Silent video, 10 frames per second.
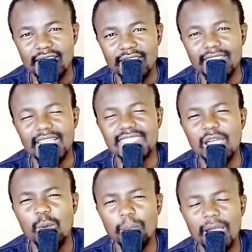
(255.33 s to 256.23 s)
That's
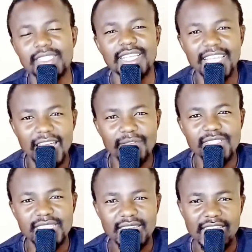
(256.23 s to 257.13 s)
how much he loves
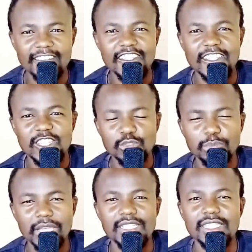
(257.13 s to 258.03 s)
his craft and
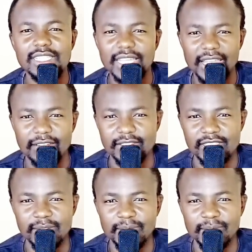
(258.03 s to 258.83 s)
respect his craft.